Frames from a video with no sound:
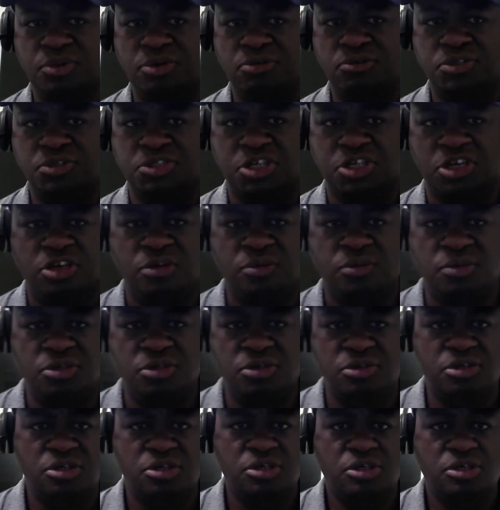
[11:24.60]
was
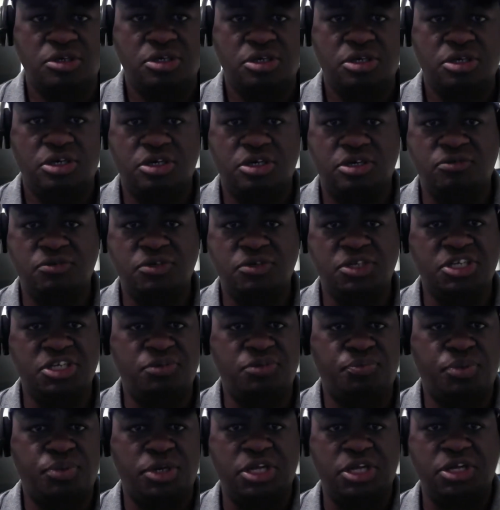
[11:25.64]
terrible. We need
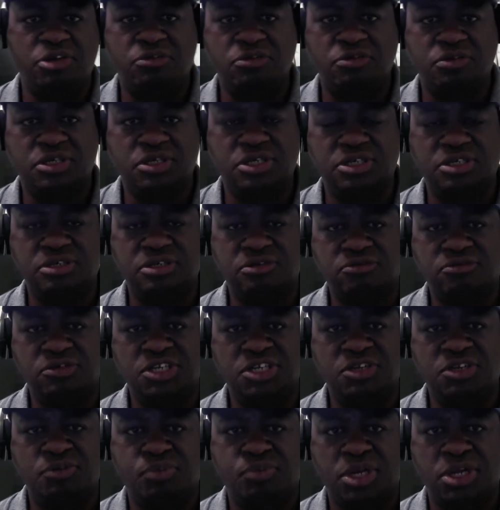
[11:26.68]
to play
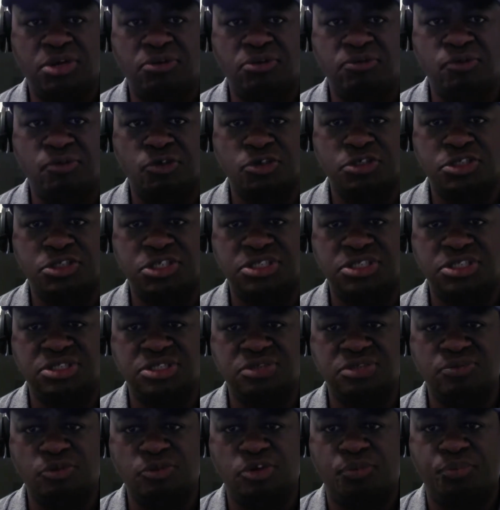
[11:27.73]
with more
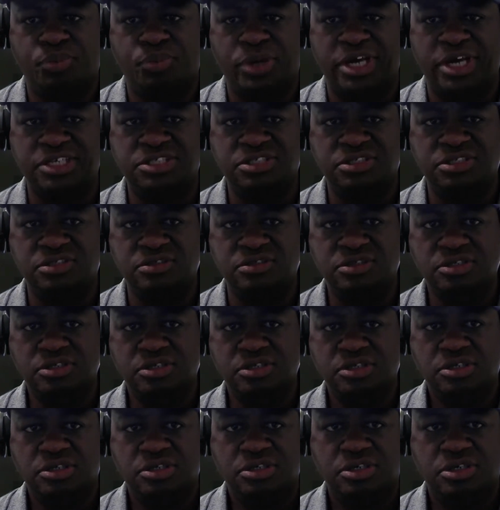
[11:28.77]
intensity, more passion.
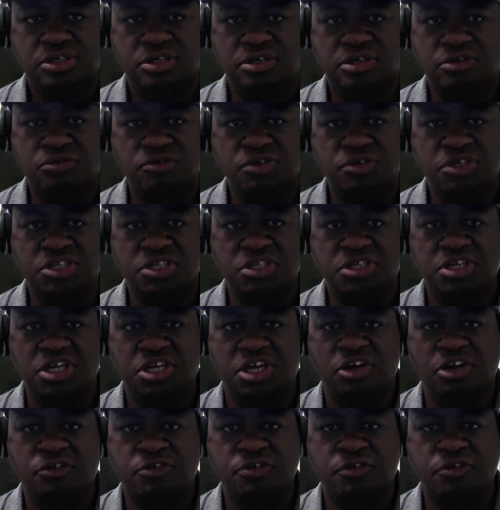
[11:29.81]
We need to get
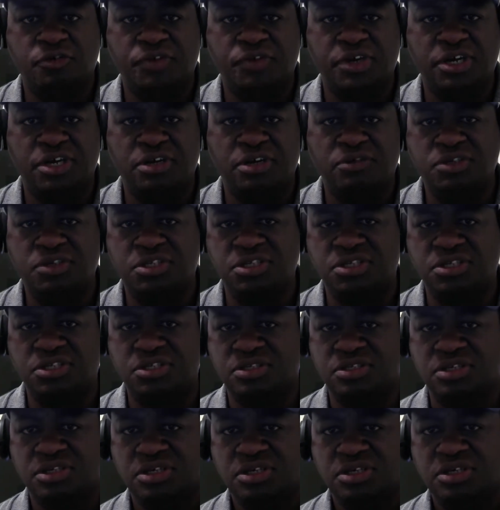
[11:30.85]
off to a fast. We
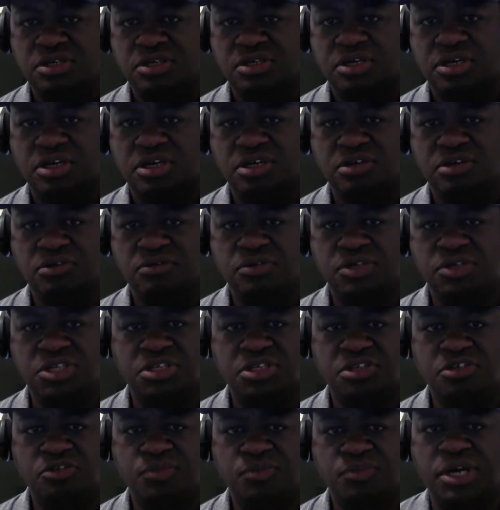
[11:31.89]
need
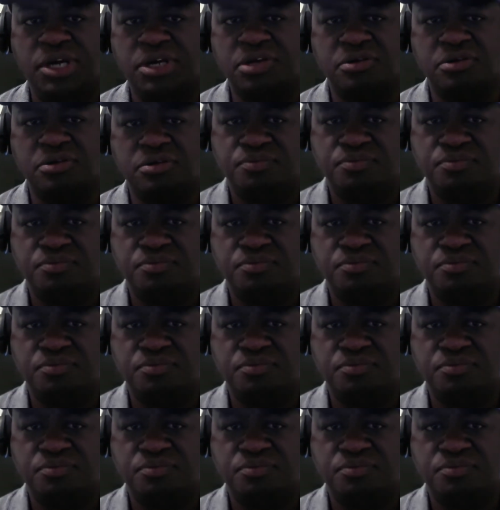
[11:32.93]
to do better.